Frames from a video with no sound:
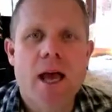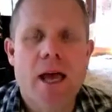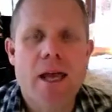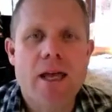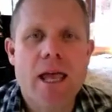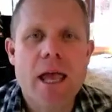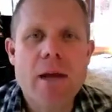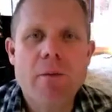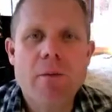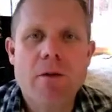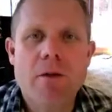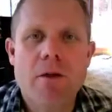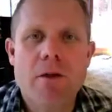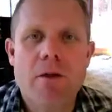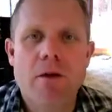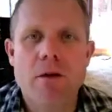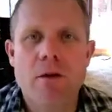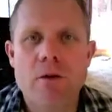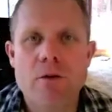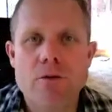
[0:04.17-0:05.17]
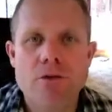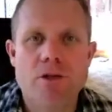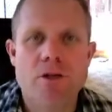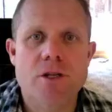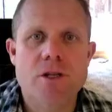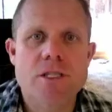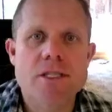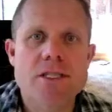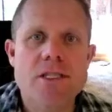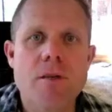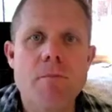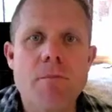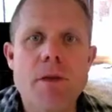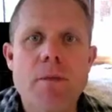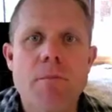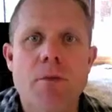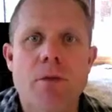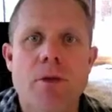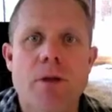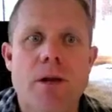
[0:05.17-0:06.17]
I came to the conclusion that some
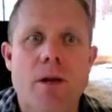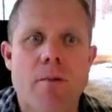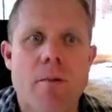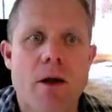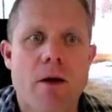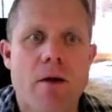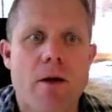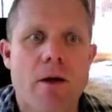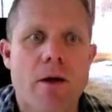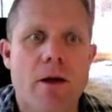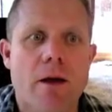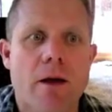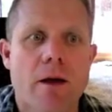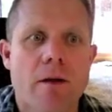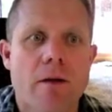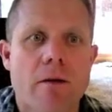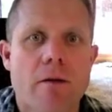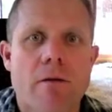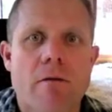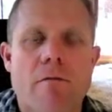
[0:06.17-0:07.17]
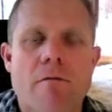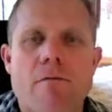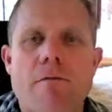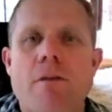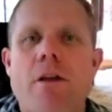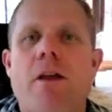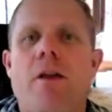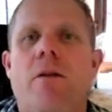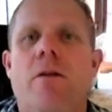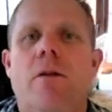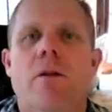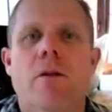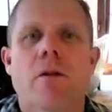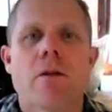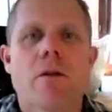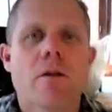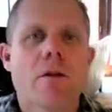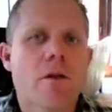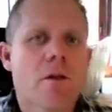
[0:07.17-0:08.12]
people in America feel